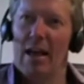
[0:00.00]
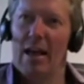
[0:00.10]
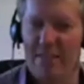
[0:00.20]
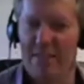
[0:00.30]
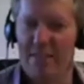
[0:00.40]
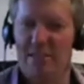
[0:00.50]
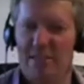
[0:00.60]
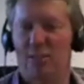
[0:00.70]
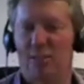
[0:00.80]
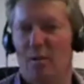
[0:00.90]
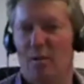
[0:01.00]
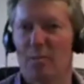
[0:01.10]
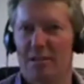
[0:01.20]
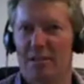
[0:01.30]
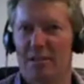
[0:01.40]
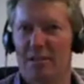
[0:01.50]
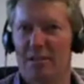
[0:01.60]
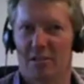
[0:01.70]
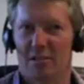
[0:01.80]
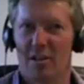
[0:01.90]
yeah, that's
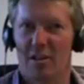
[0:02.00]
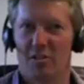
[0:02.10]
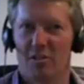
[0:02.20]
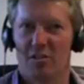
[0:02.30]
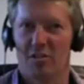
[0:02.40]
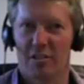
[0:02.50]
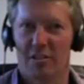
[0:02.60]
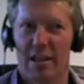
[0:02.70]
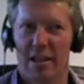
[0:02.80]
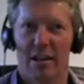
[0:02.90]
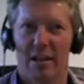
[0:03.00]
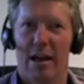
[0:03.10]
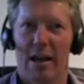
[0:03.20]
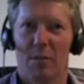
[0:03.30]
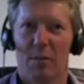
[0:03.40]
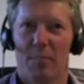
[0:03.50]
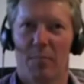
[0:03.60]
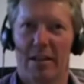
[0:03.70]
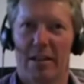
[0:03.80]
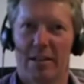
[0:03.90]
probably as close as you could get.
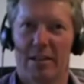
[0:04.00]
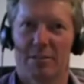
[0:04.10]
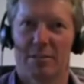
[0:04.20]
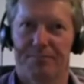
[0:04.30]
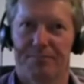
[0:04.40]
I guess